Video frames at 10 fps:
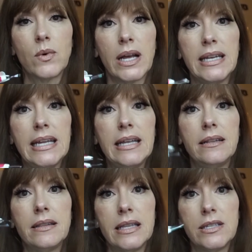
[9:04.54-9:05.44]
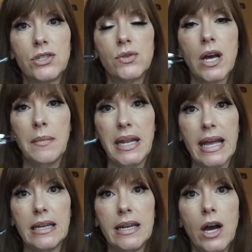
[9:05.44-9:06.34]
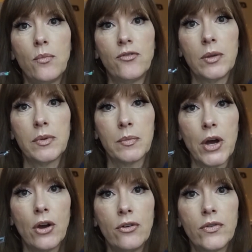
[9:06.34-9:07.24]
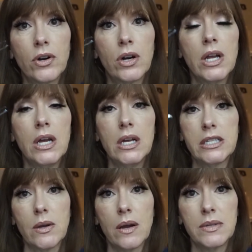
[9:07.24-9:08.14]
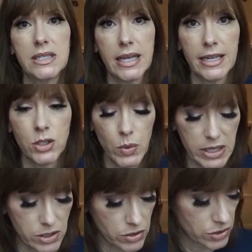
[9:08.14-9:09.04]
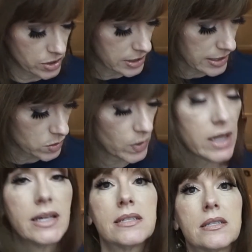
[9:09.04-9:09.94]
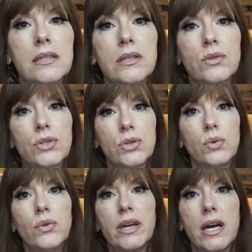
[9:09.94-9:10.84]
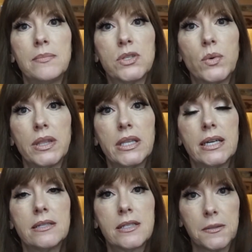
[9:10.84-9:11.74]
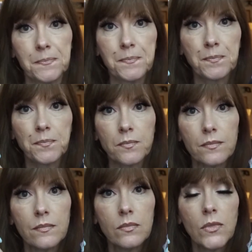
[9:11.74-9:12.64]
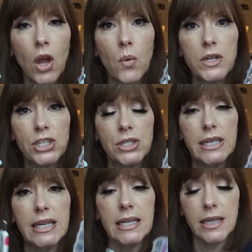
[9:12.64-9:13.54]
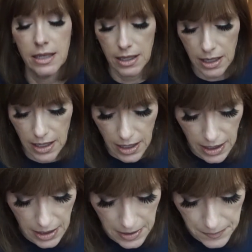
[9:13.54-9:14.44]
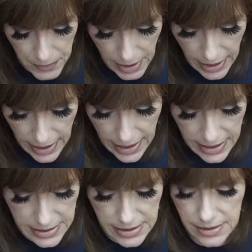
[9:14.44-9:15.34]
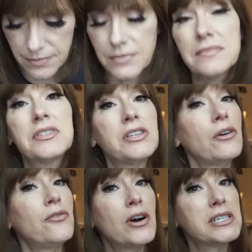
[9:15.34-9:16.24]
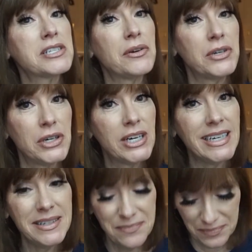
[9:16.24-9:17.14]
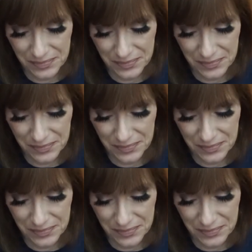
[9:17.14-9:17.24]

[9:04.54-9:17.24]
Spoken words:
what I need, these do come in handy to help flip them over. So I would say tweezers, as well as the little tool that comes with this, are what you need. And so far, so good.